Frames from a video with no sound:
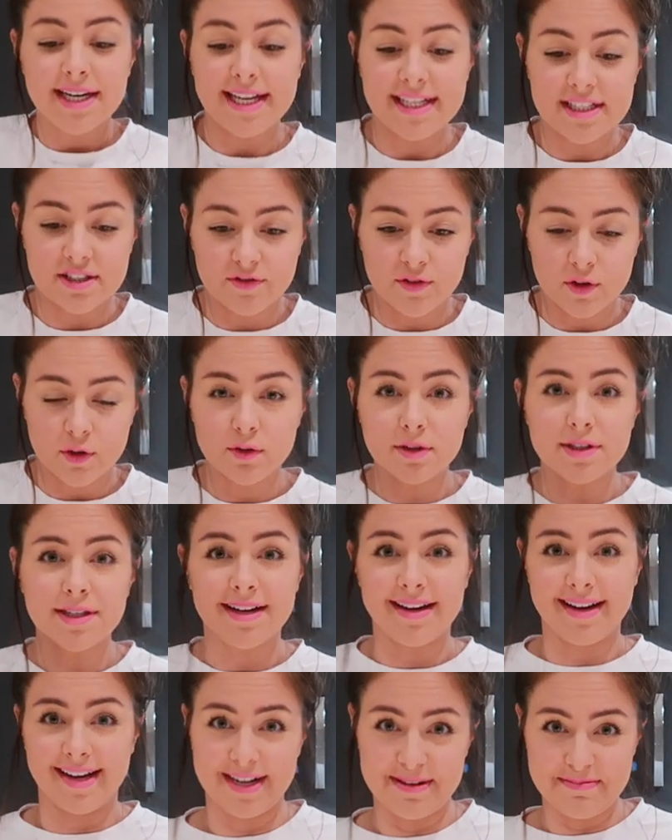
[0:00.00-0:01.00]
It's food
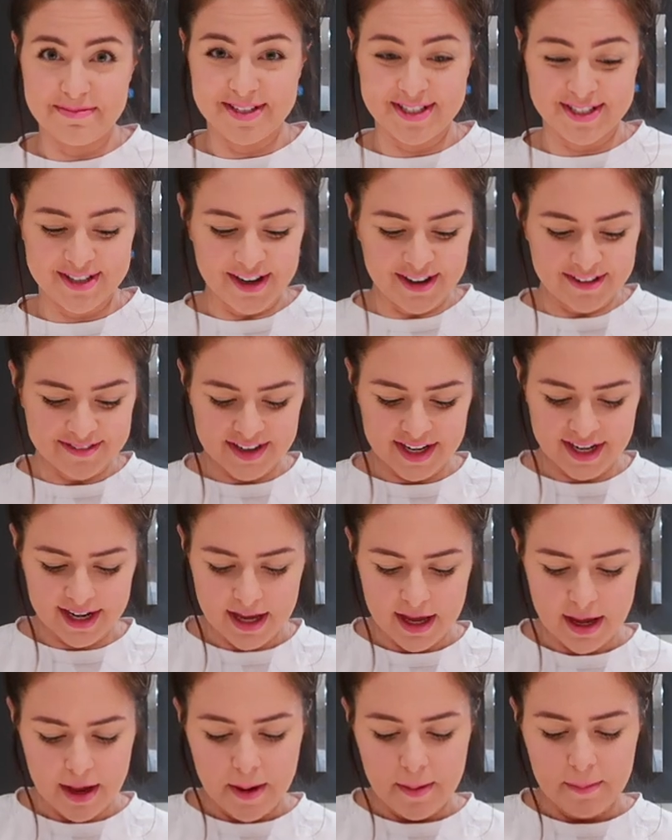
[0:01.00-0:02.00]
and I'm
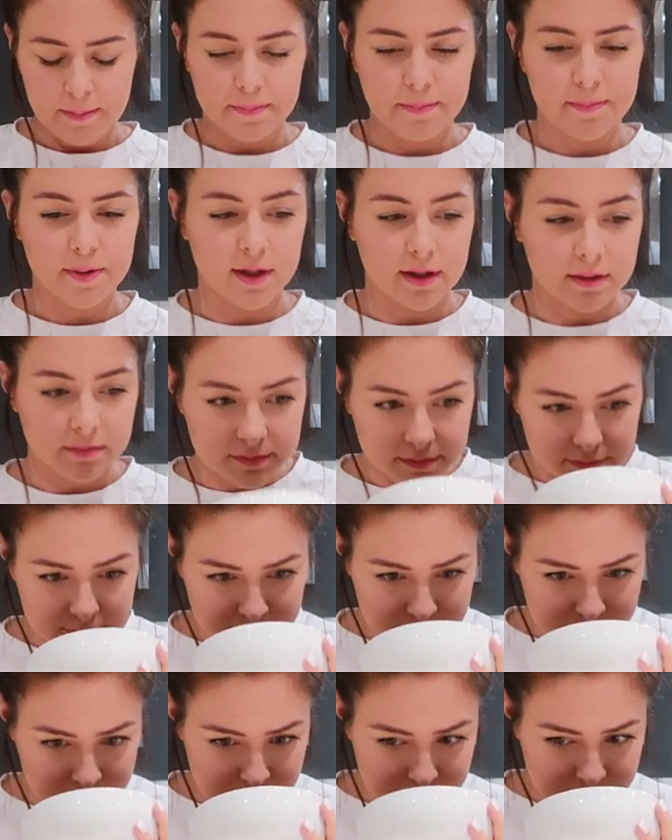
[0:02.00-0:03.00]
starving, but
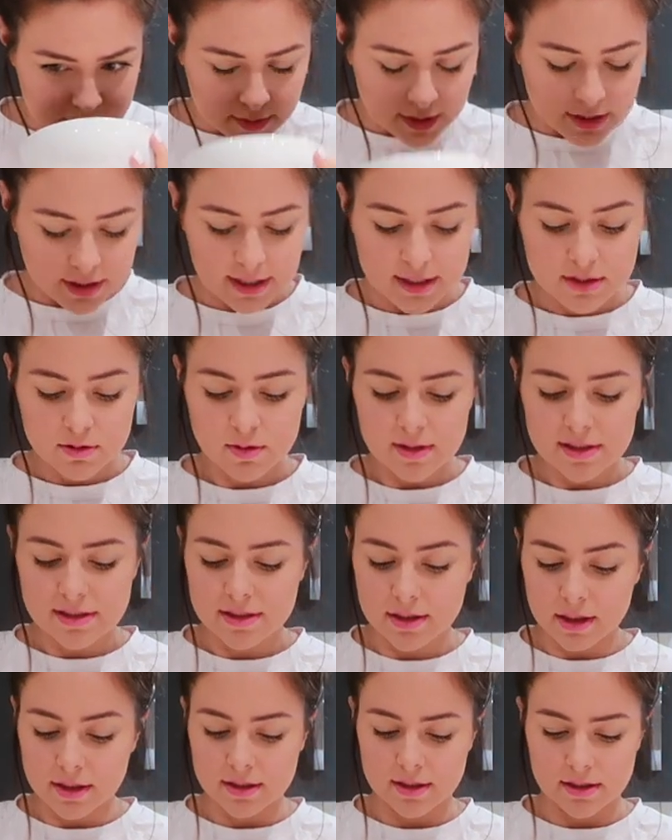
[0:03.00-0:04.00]
this one
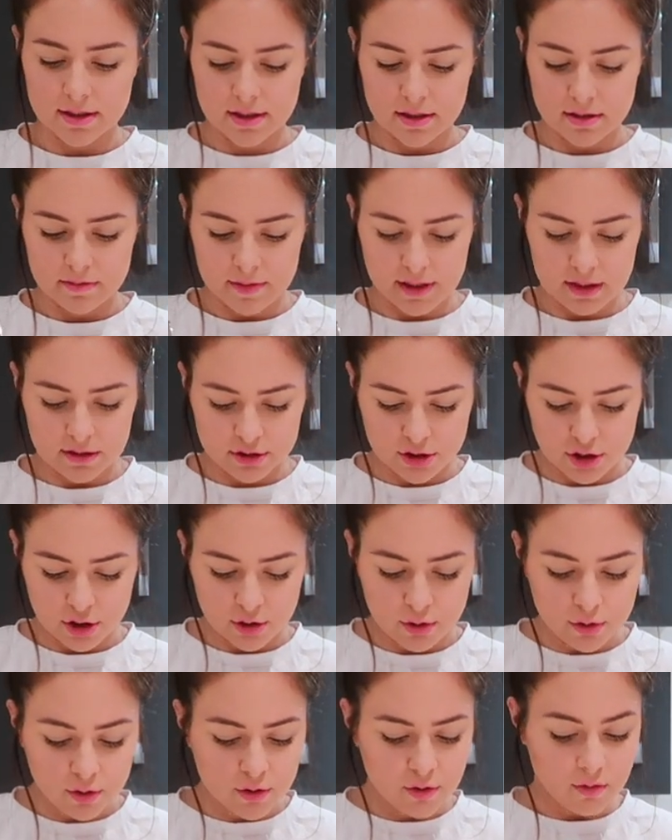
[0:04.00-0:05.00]
doesn't smell
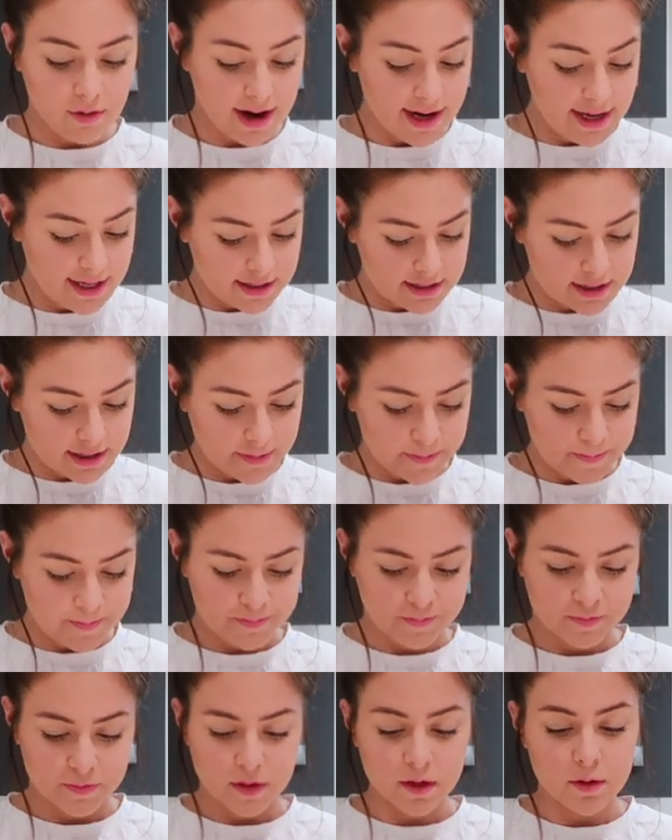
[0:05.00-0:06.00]
too great.
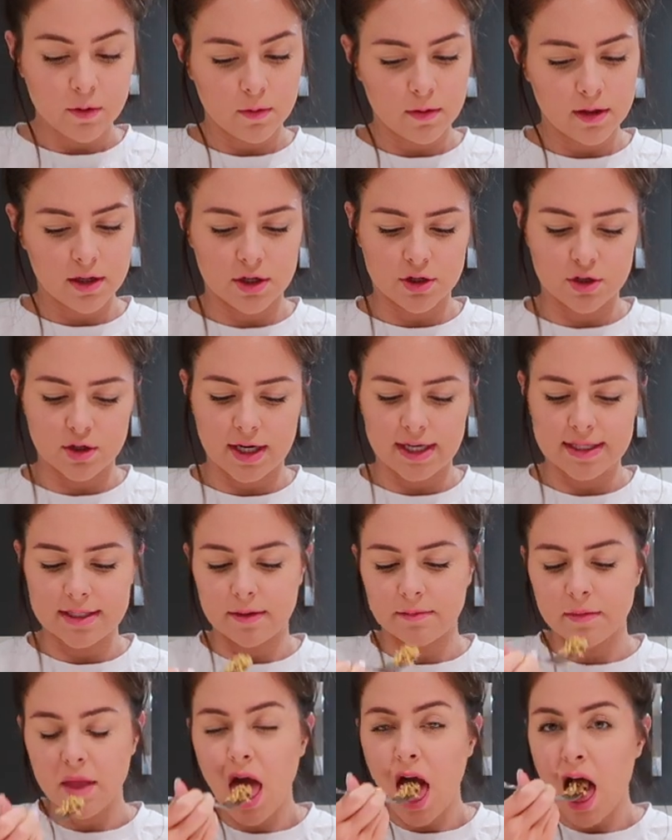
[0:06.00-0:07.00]
We're gonna try
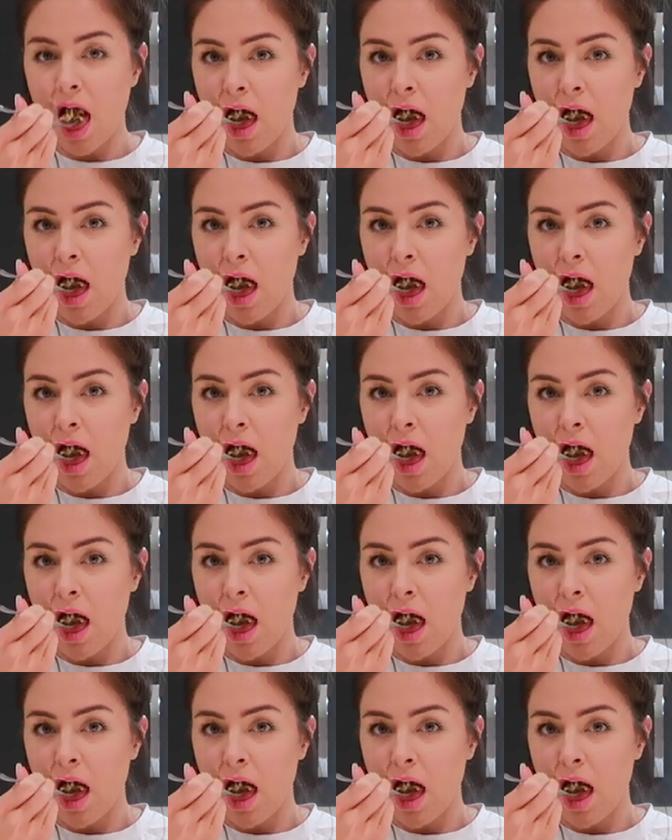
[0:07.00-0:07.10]
some.